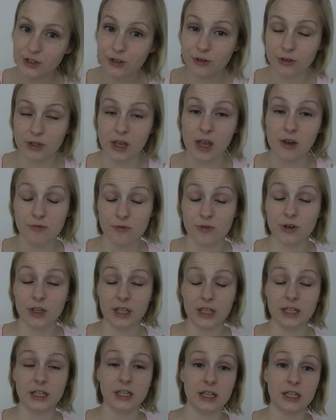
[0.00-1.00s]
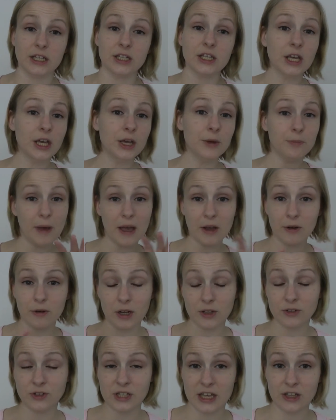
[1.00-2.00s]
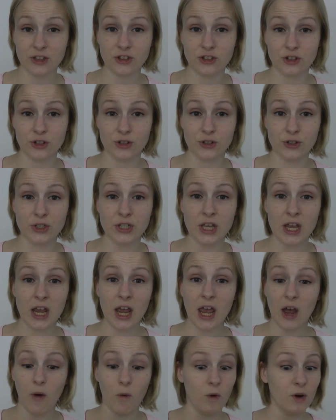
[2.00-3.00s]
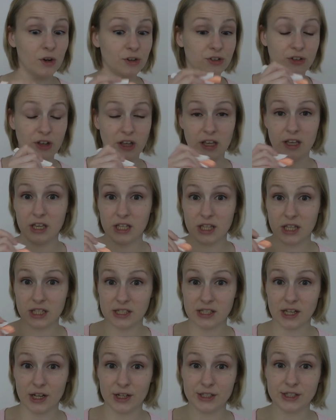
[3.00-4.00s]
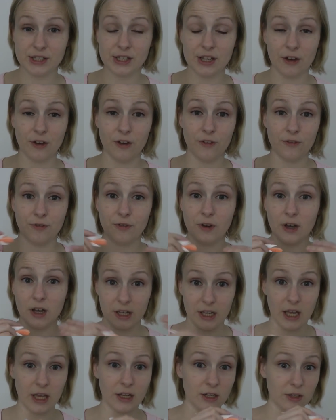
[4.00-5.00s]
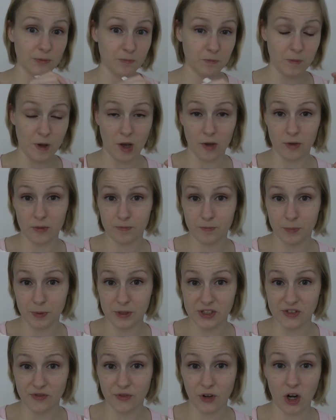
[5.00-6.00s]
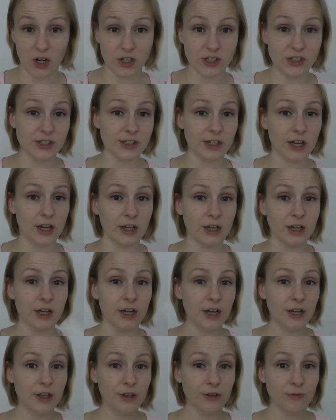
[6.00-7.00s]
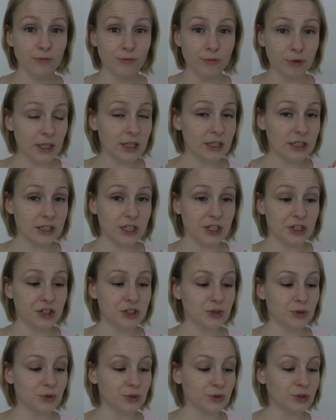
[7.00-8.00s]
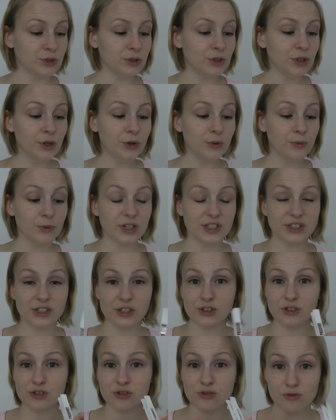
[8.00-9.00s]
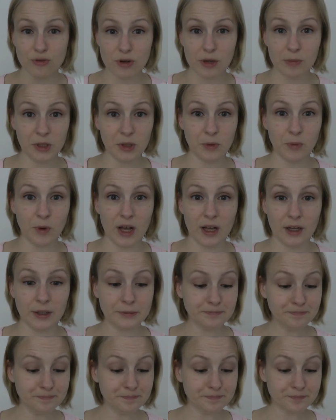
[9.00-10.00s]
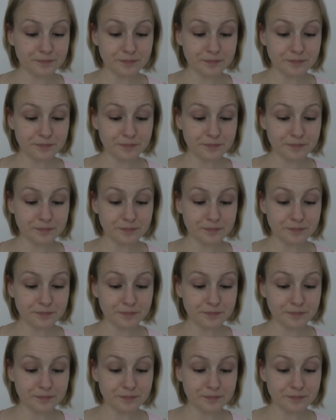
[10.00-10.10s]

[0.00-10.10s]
to create really neat background textures, or to ink the sides of, again, a piece of cardstock. Really neat tool, works extremely well